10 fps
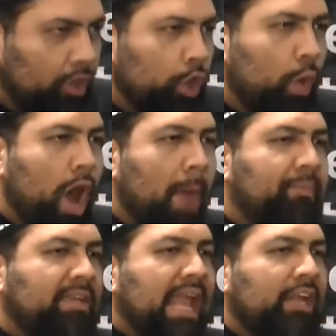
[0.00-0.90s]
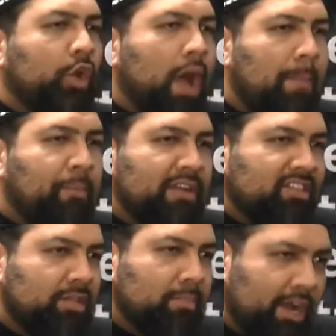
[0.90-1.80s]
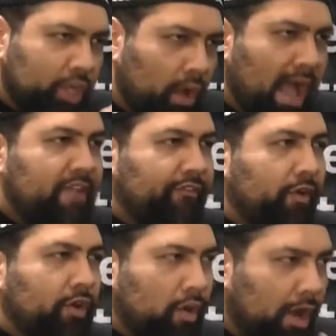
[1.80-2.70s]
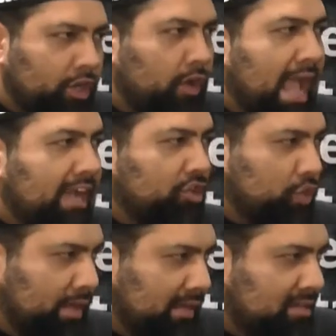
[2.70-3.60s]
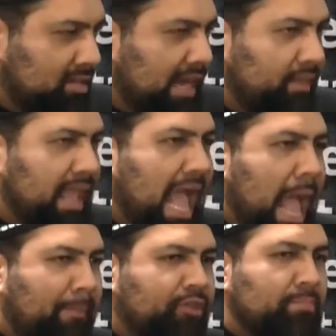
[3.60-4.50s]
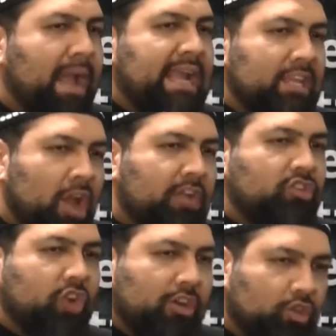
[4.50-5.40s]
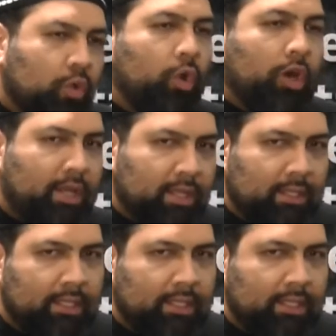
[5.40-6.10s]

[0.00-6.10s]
you update your operating system on your iPhone or on your Android, let's say, the apps might not start to work.